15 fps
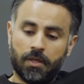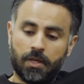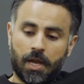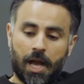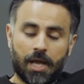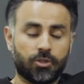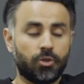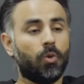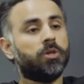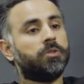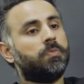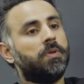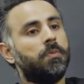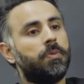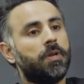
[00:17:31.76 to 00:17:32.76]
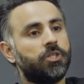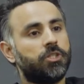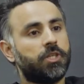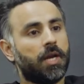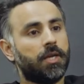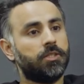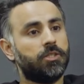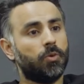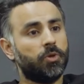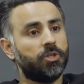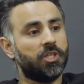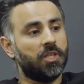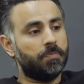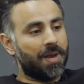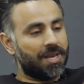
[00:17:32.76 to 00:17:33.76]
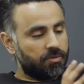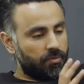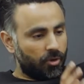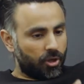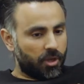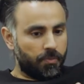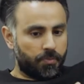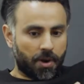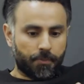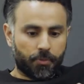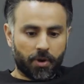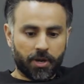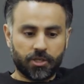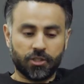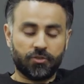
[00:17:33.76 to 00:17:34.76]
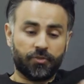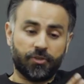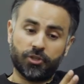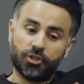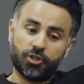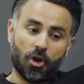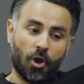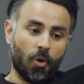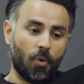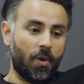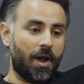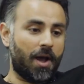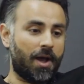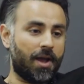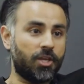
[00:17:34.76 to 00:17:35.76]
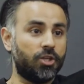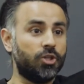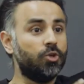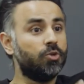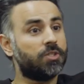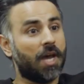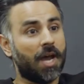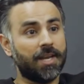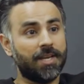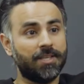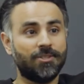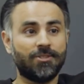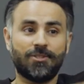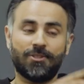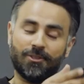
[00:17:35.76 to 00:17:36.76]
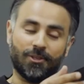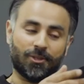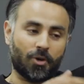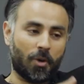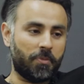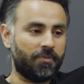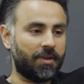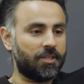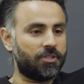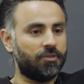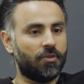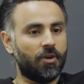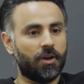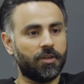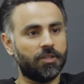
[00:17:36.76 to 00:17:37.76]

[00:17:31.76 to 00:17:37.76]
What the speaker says: as always, been a pleasure chatting to you. Wish you the best of luck in preparations for the show, your new signings, your crop of lads you've got in the